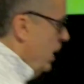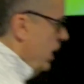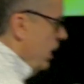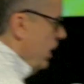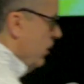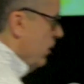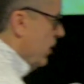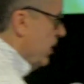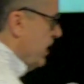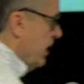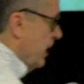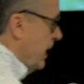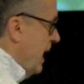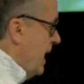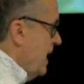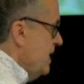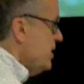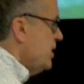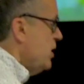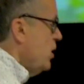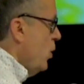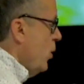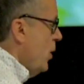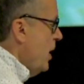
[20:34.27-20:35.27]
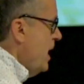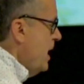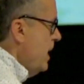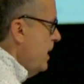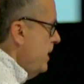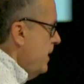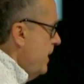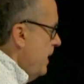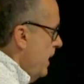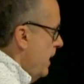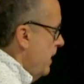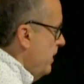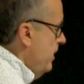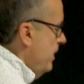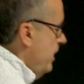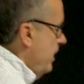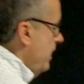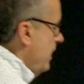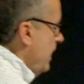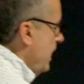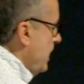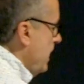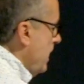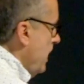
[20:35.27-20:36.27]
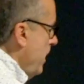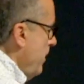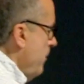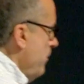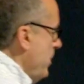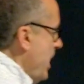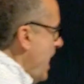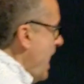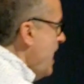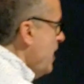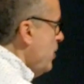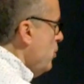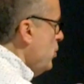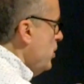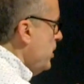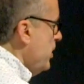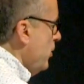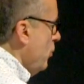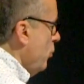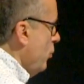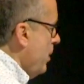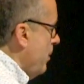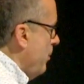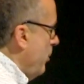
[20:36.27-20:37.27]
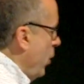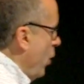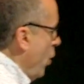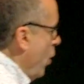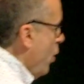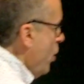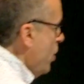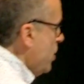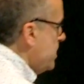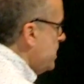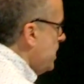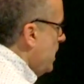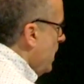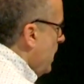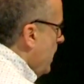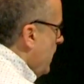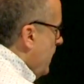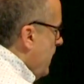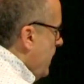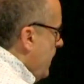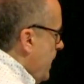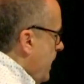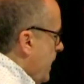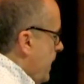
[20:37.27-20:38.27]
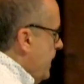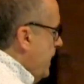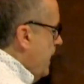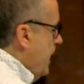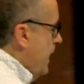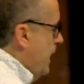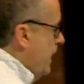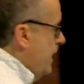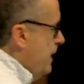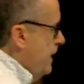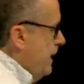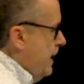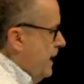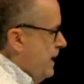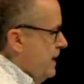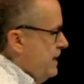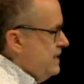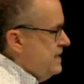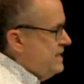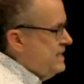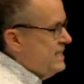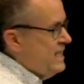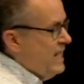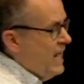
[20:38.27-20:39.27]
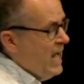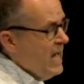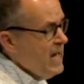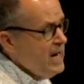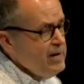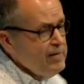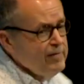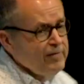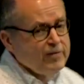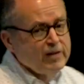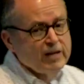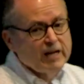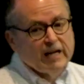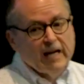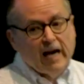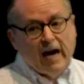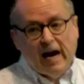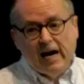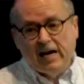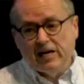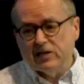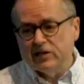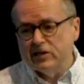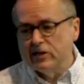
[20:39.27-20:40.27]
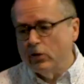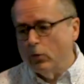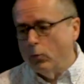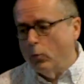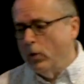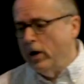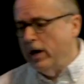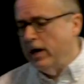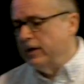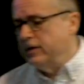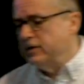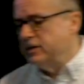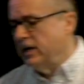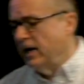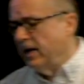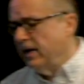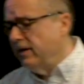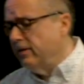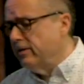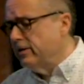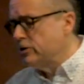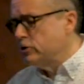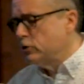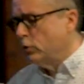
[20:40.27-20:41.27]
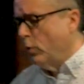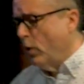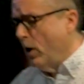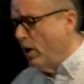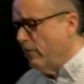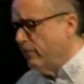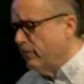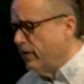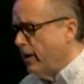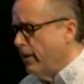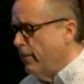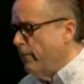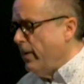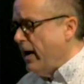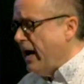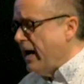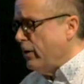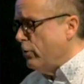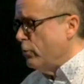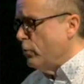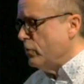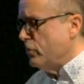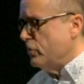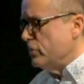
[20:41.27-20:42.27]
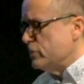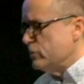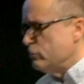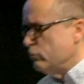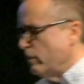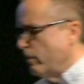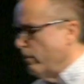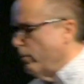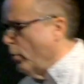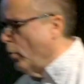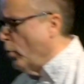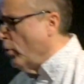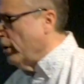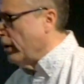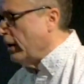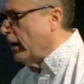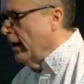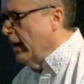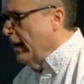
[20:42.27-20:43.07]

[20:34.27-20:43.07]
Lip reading: But the guys go in, and they come back with a report. And 10 of the guys that went, 10 of the 12 come back with this report.